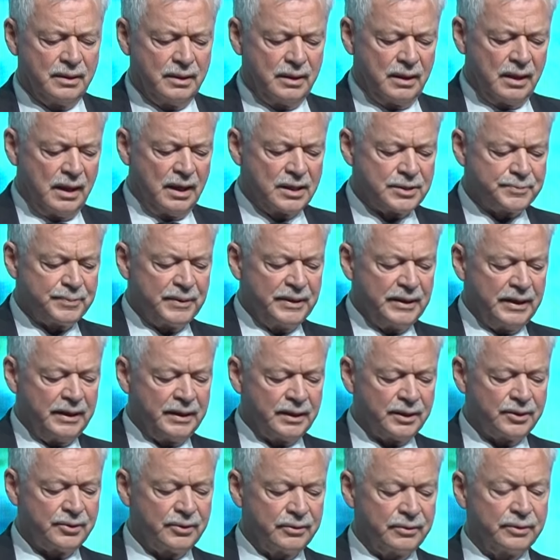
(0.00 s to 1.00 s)
has been
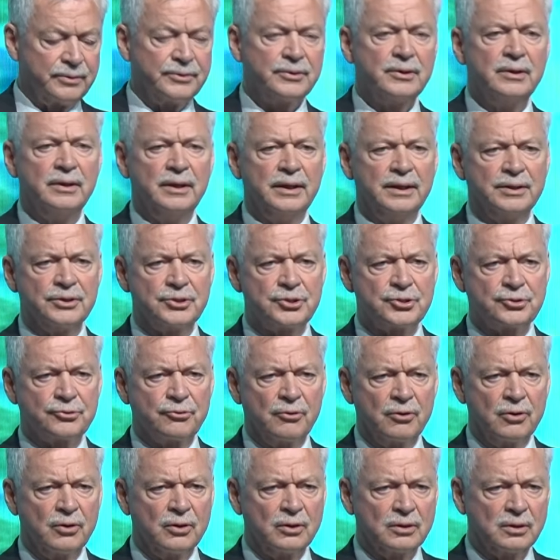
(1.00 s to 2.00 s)
anchored in
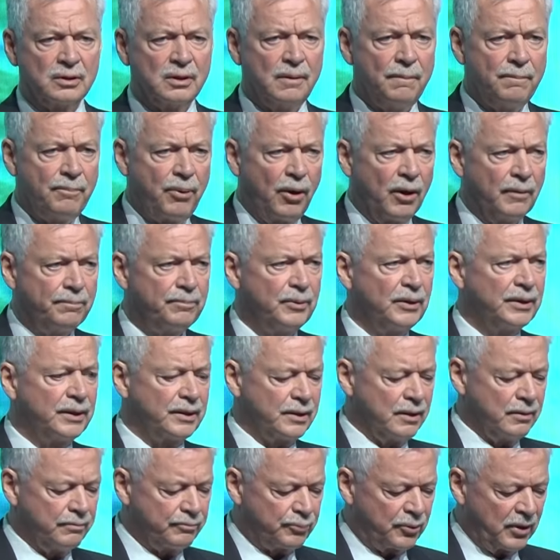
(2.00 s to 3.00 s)
strong
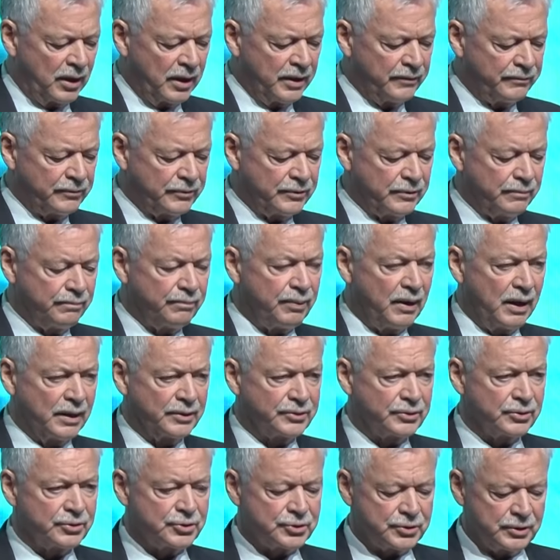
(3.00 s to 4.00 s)
public-private
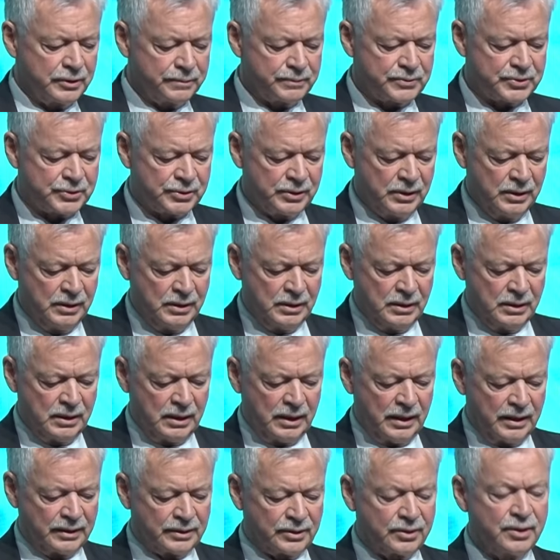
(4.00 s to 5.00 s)
partnerships
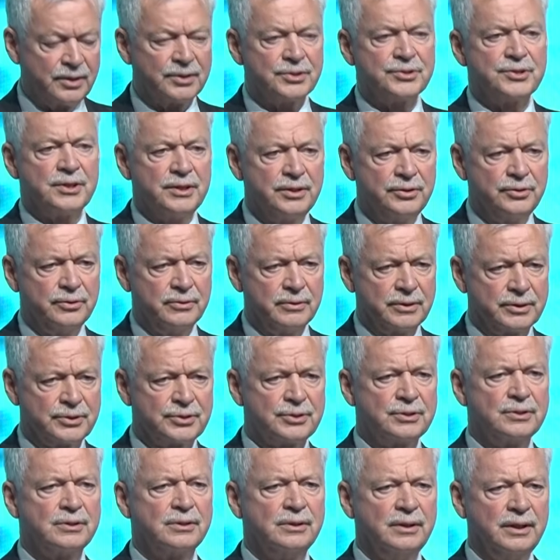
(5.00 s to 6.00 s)
and
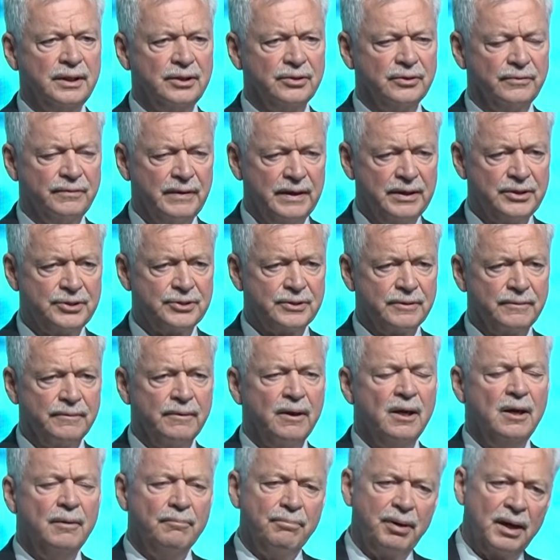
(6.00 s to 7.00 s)
continuous innovation.
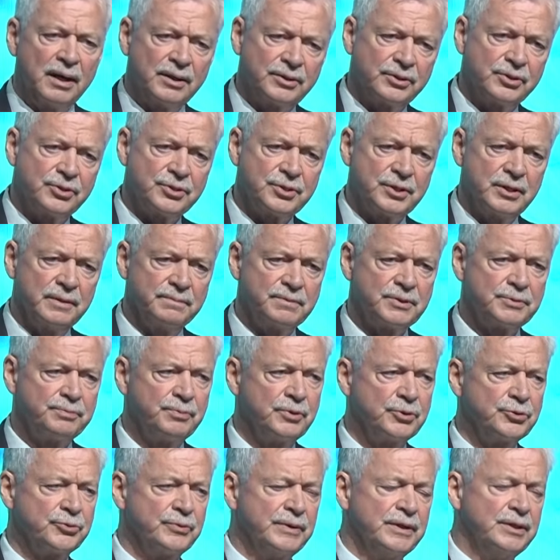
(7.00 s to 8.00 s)
Partnerships
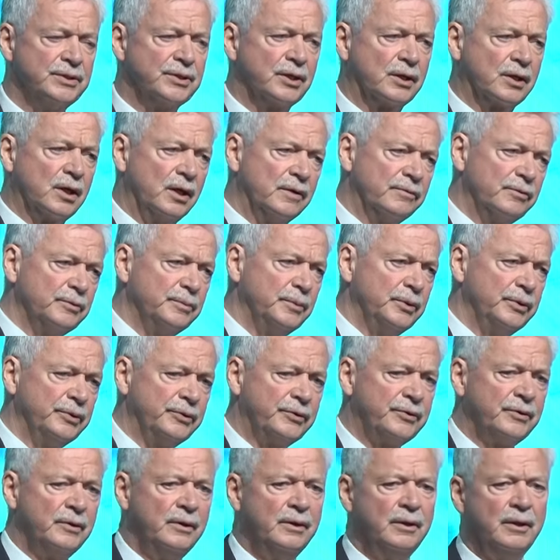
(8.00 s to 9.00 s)
between the
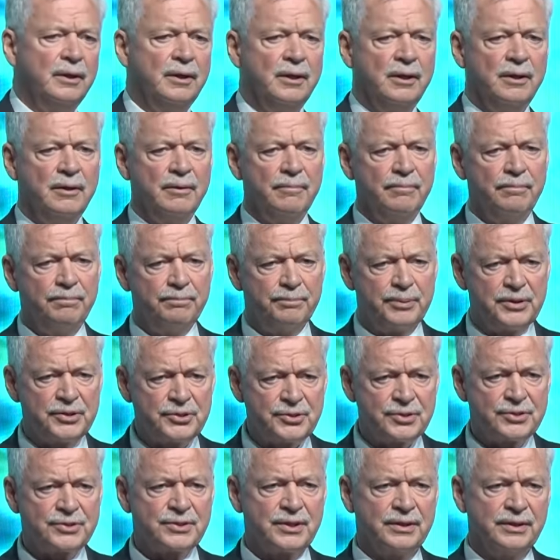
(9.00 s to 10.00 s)
government,
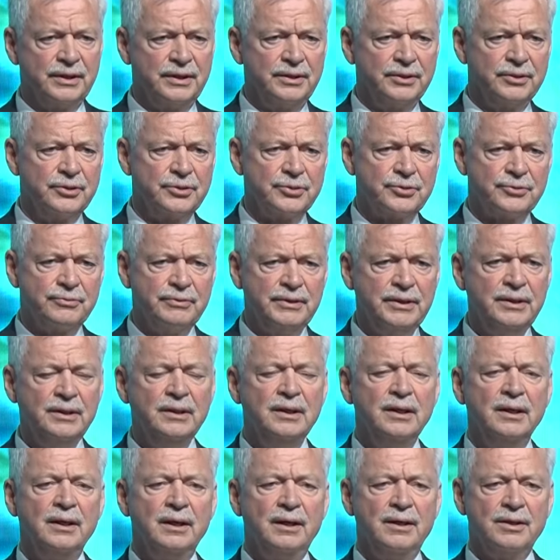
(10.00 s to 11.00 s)
business and industry,
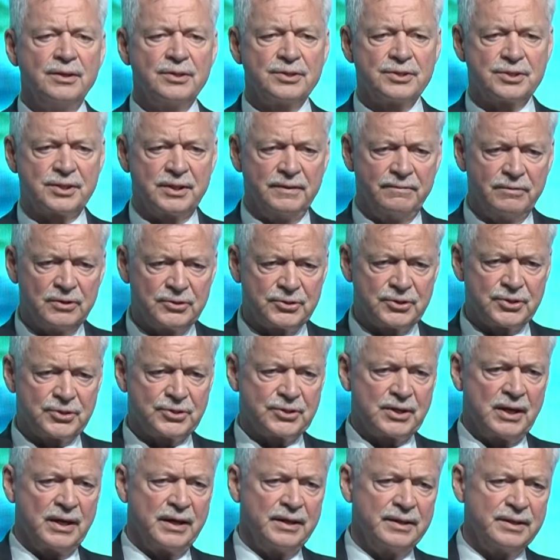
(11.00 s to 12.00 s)
civil
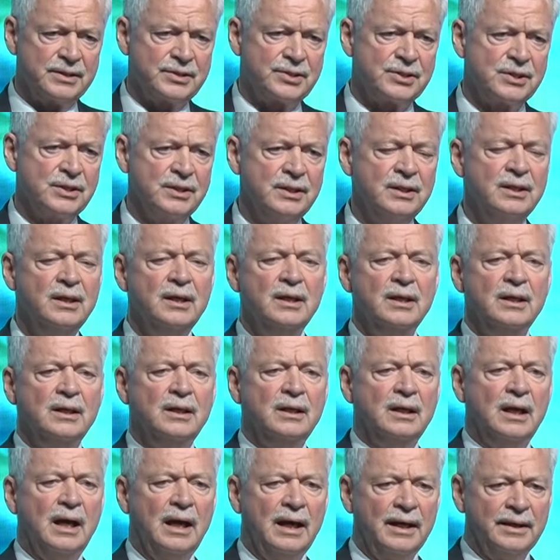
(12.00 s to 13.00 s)
society,
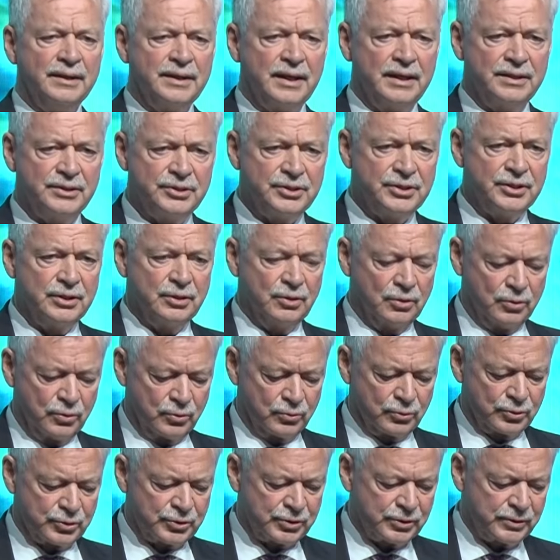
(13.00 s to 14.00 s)
and
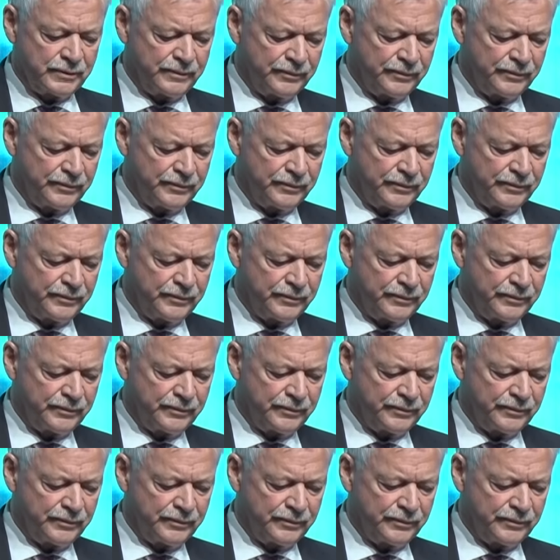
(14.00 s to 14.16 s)
NGOs.